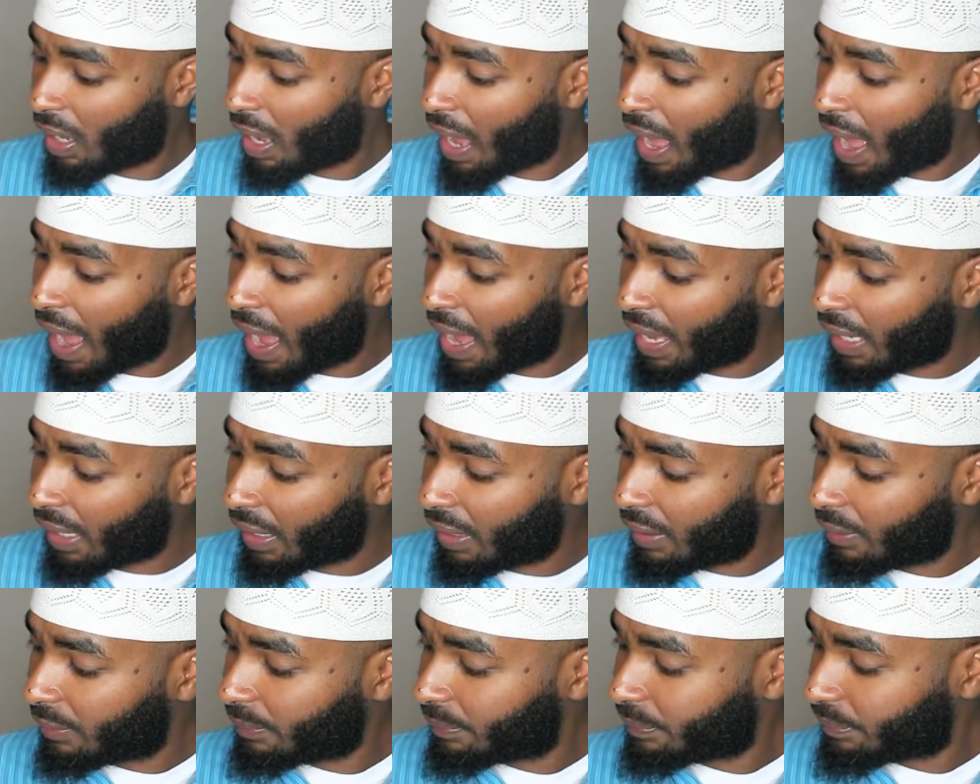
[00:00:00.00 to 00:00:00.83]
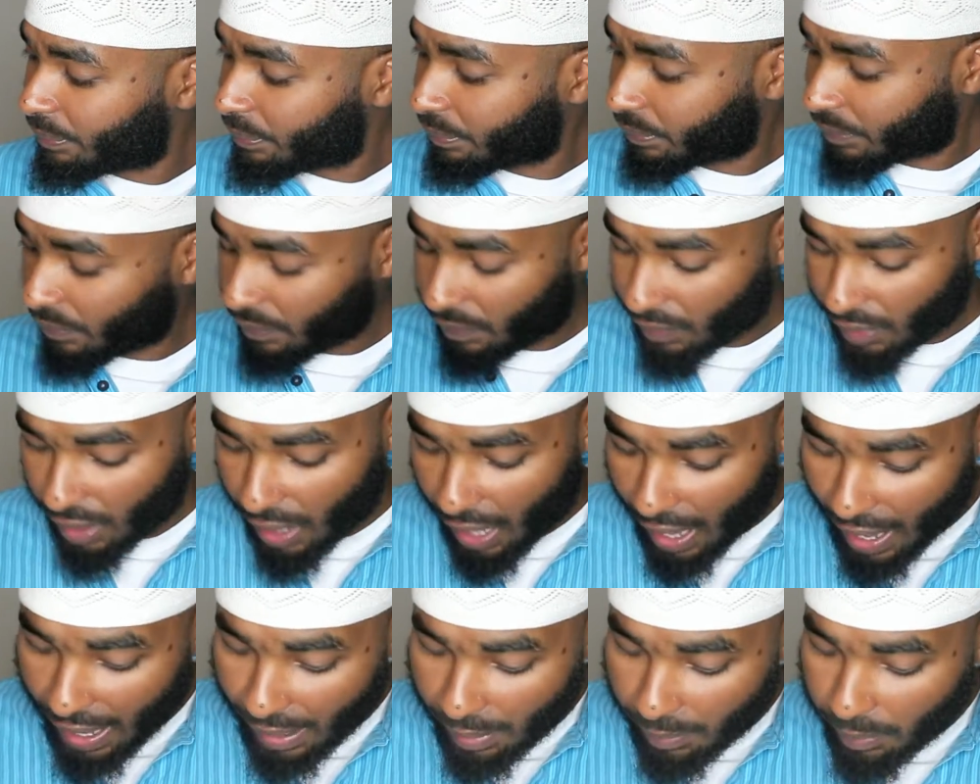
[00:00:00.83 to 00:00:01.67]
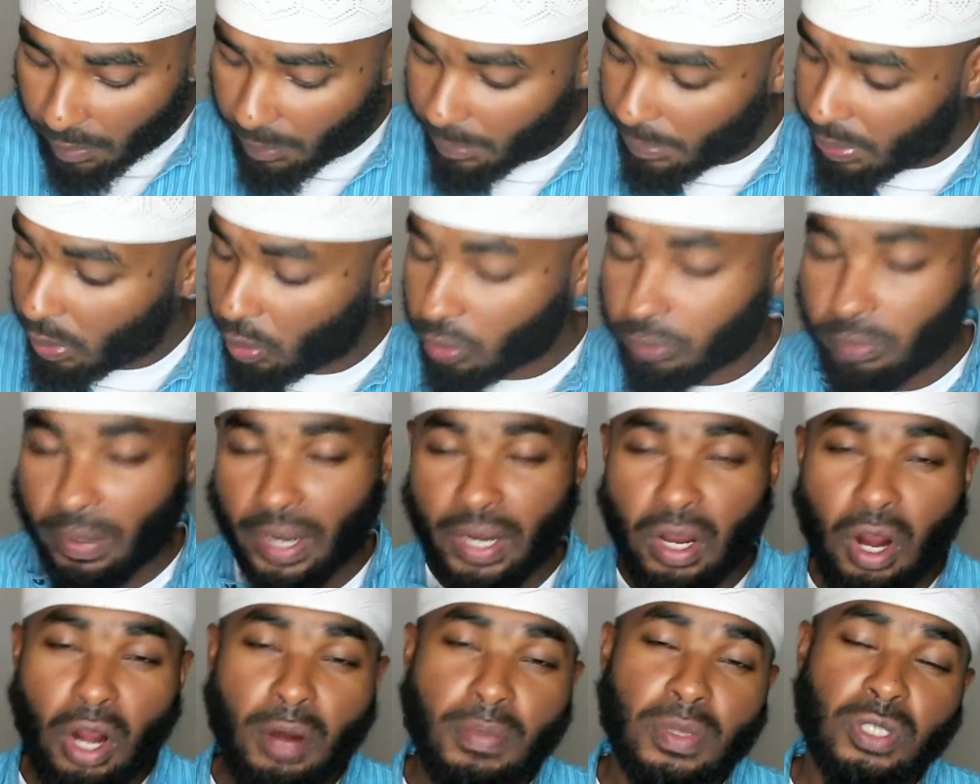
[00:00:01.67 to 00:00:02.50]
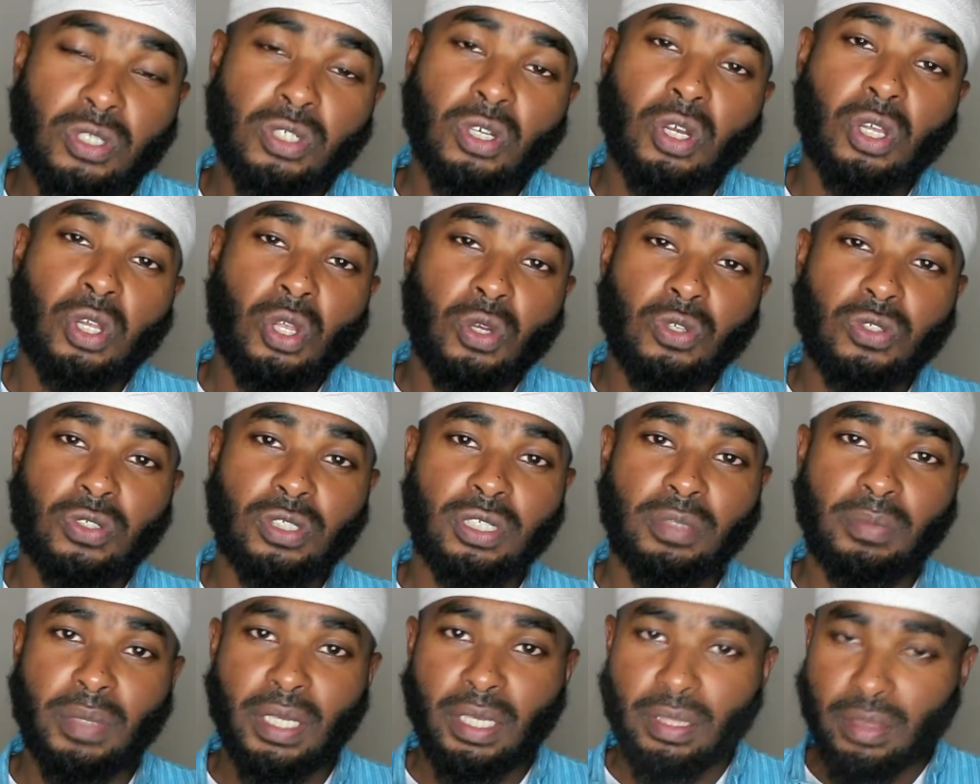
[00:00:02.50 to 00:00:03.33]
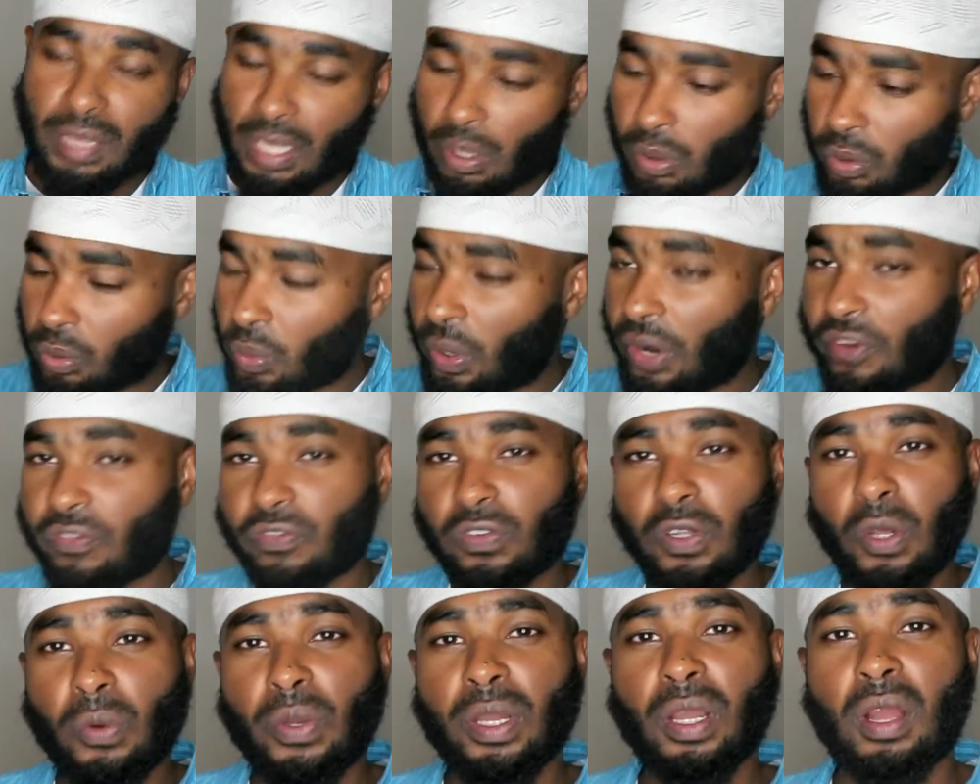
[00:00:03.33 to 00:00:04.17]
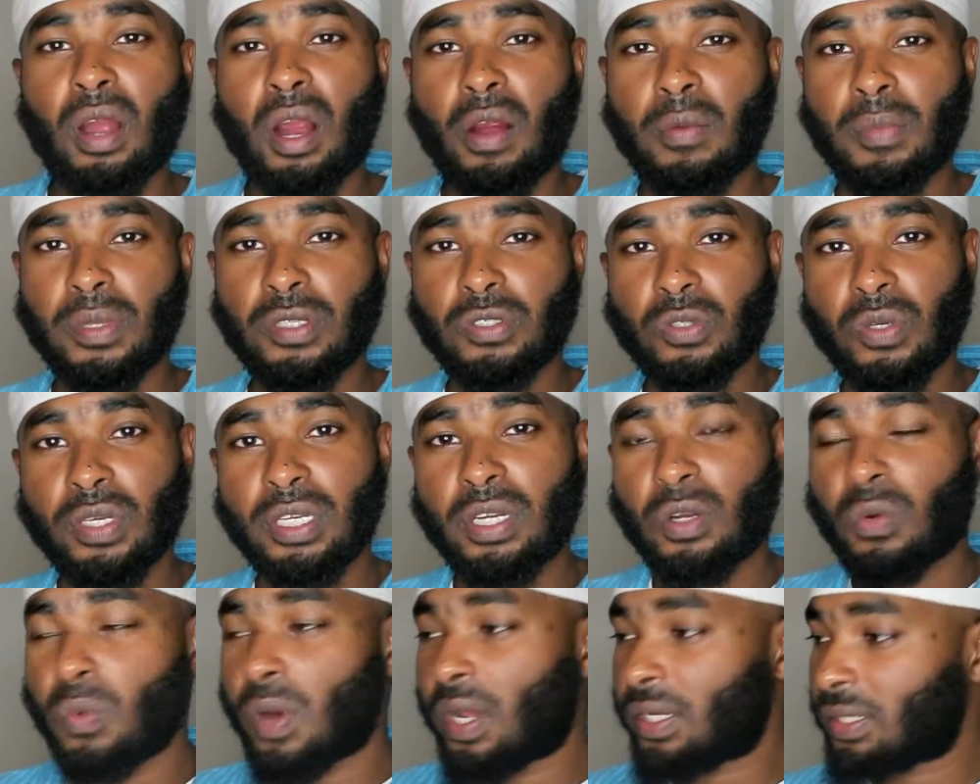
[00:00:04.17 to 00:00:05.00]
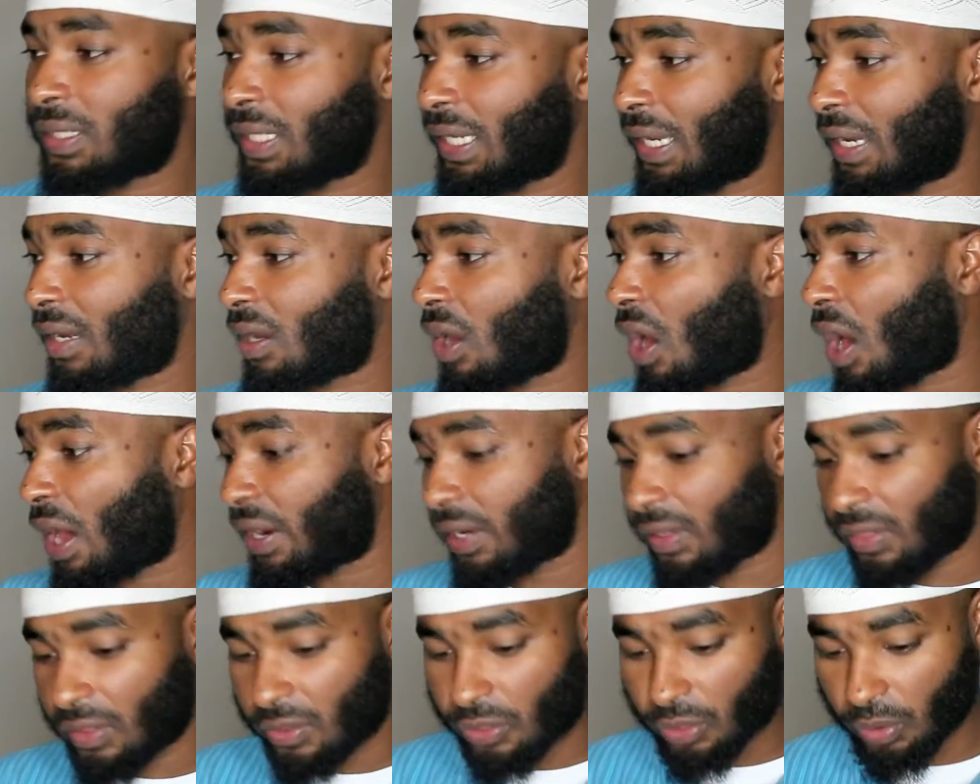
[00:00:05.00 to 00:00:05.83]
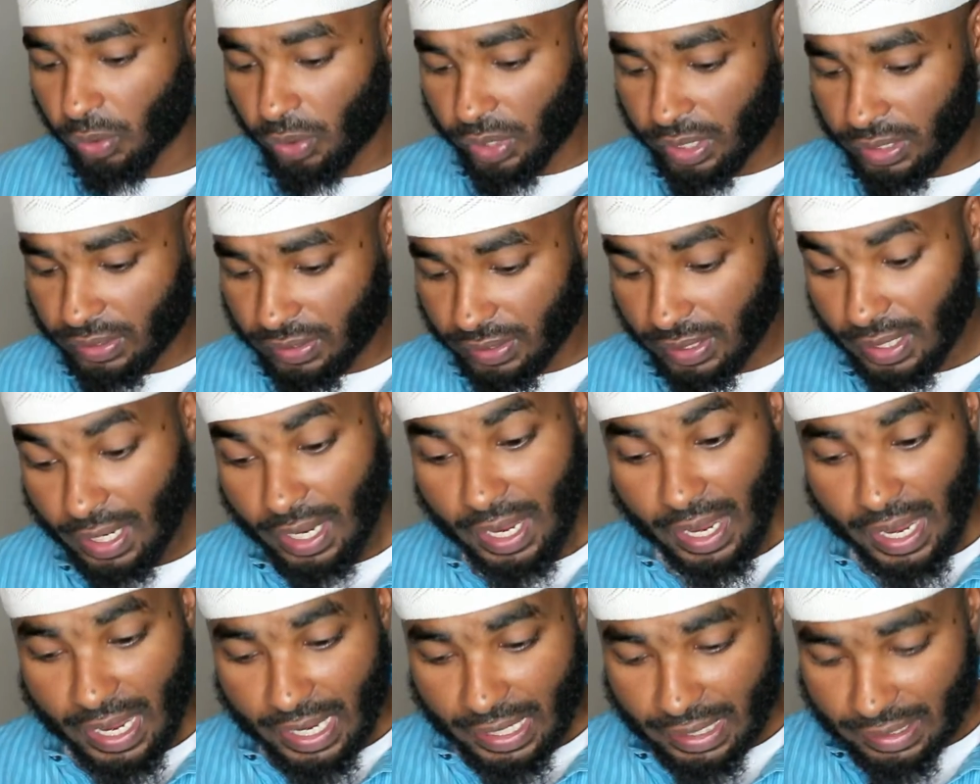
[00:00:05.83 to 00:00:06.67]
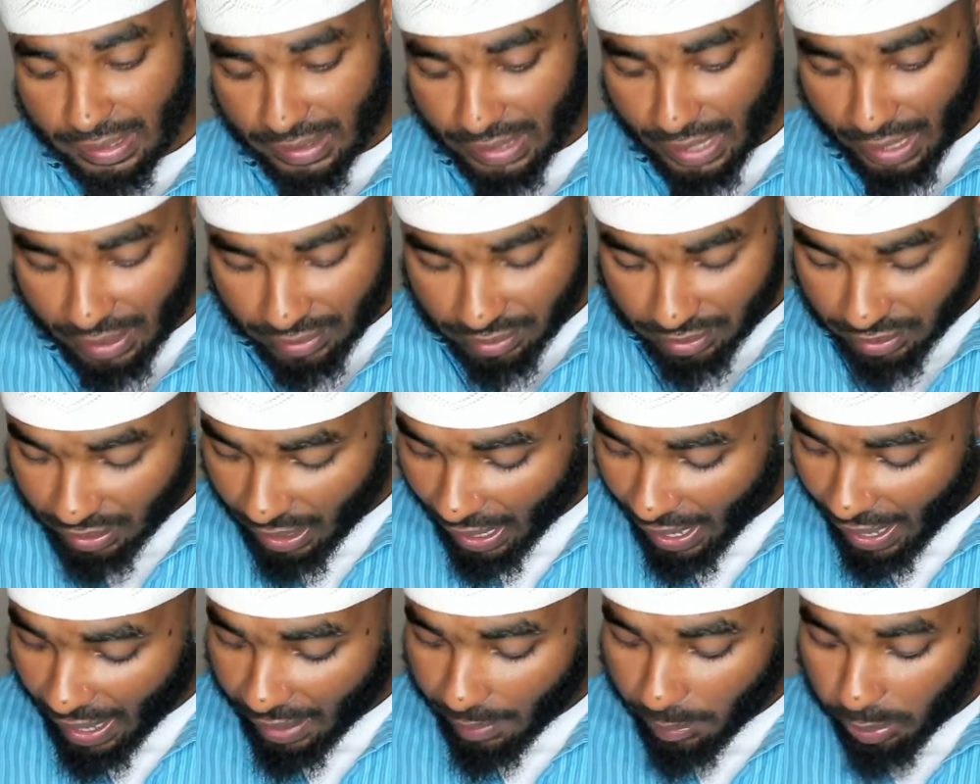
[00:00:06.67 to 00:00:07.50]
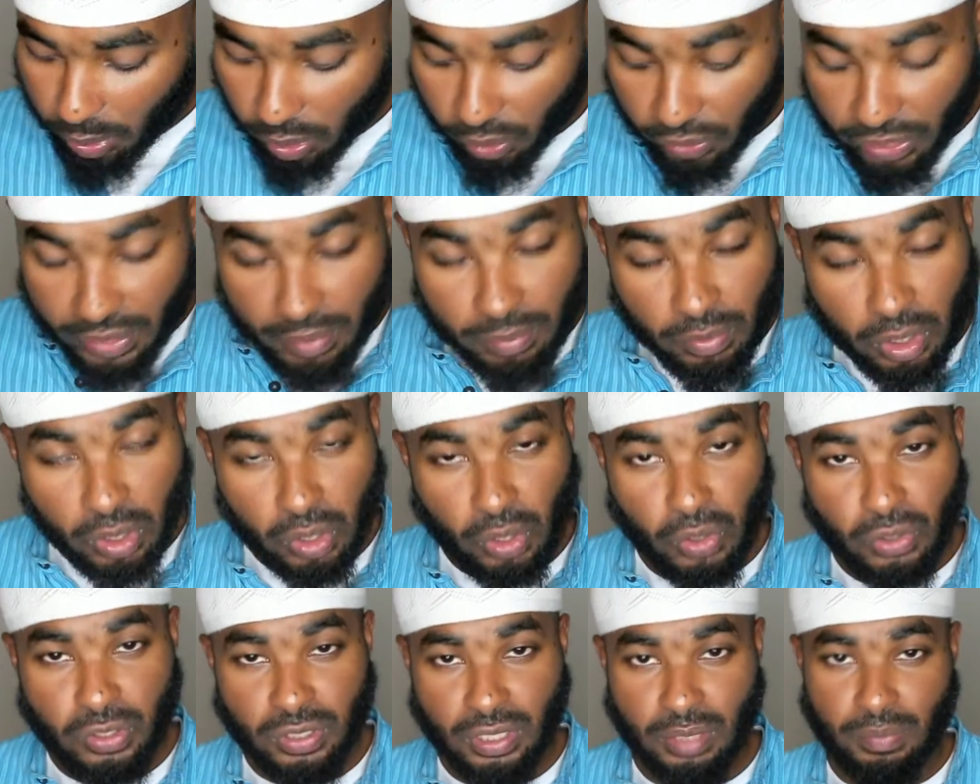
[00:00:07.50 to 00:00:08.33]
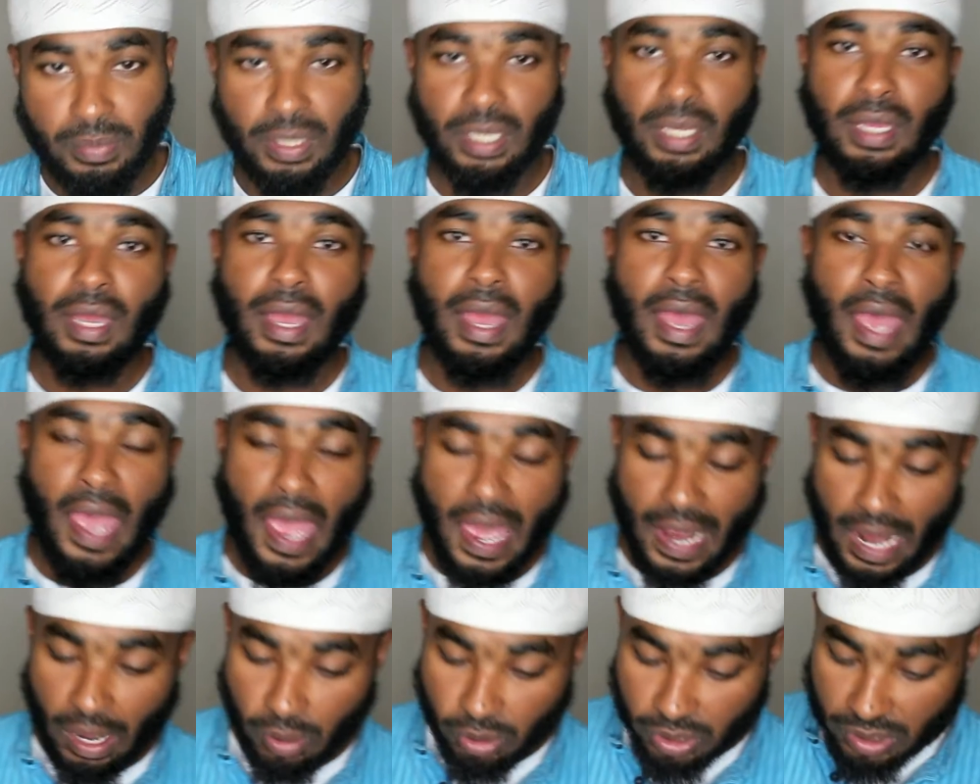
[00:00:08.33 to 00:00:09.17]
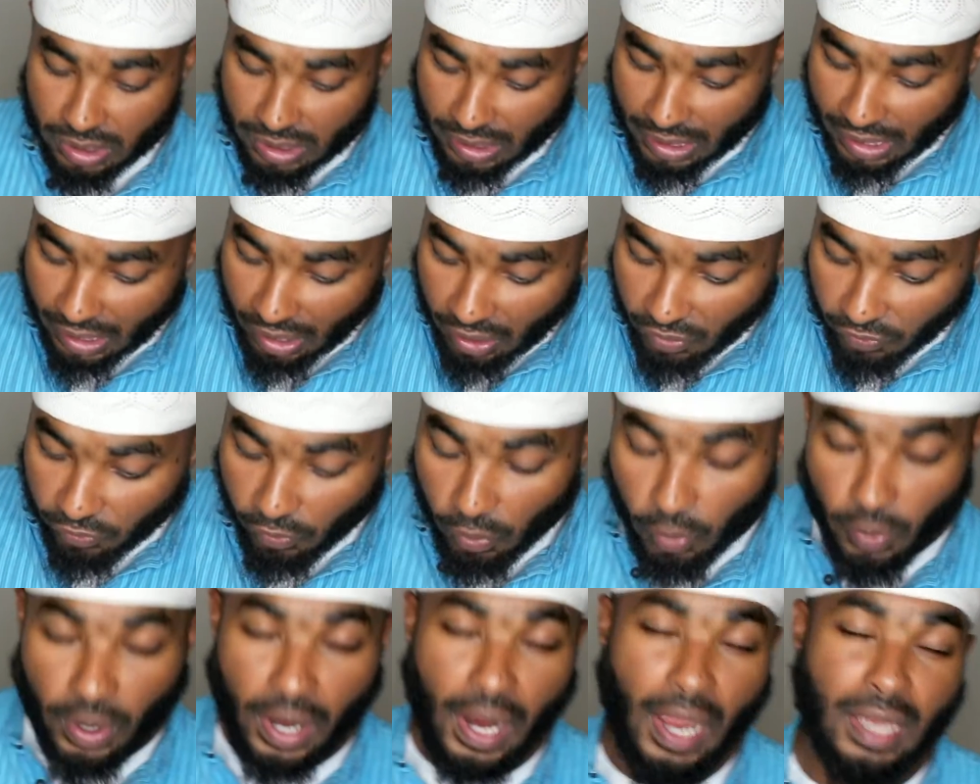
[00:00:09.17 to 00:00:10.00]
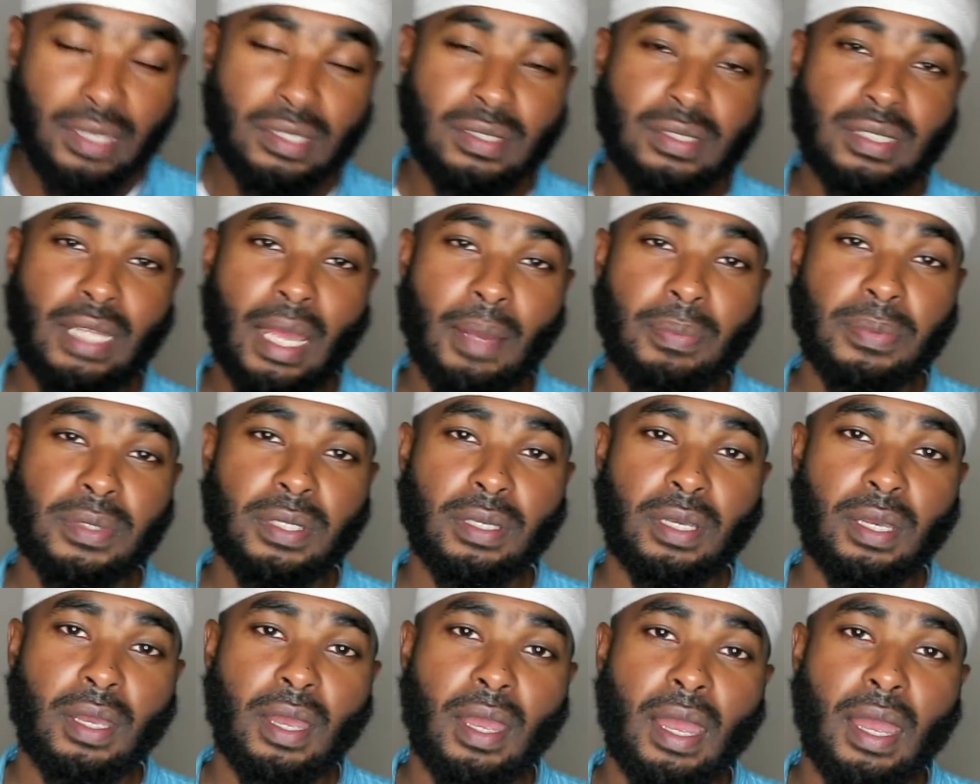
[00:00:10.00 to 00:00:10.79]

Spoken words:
I pulled my garments close to me. They would wear flowing garments, so he didn't want to get caught in the thorns. He says, I pulled them close to me and I was careful where I stepped.